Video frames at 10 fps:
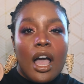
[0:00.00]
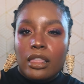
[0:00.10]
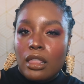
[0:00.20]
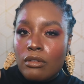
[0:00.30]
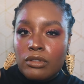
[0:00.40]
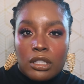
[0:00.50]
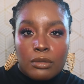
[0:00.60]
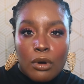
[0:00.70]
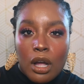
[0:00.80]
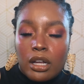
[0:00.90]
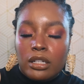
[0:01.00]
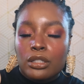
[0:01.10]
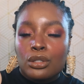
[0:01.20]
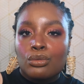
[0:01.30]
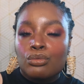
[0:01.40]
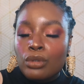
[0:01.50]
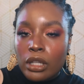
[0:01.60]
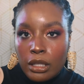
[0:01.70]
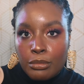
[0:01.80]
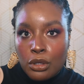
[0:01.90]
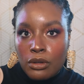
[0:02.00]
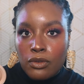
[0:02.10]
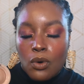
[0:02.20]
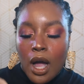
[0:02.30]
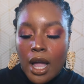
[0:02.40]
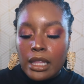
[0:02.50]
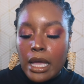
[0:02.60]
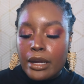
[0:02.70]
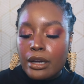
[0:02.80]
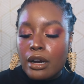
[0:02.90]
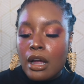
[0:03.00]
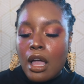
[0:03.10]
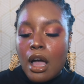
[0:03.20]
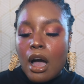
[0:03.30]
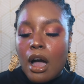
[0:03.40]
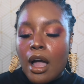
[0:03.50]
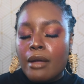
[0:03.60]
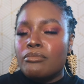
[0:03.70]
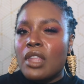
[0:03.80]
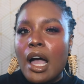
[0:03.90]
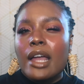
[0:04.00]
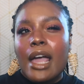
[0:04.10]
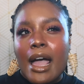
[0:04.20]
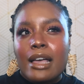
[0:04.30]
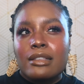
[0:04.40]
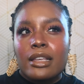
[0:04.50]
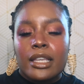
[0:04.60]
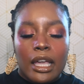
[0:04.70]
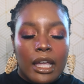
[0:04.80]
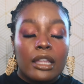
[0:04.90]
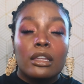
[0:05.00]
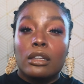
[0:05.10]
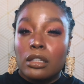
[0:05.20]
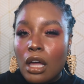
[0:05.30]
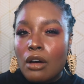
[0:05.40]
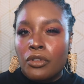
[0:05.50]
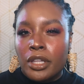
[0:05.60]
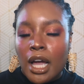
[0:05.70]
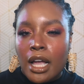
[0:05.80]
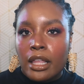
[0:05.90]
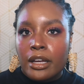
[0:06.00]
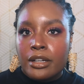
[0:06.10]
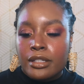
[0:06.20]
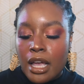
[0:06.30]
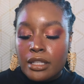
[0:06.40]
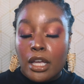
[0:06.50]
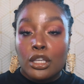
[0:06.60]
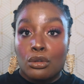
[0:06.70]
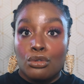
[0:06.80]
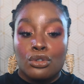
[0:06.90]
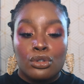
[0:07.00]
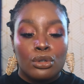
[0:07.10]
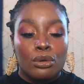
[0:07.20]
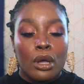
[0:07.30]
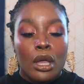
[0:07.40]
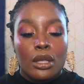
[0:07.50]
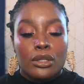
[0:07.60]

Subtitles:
I love this product. It's a really beautiful highlighter. I'm not as like in love with highlighters as I used to.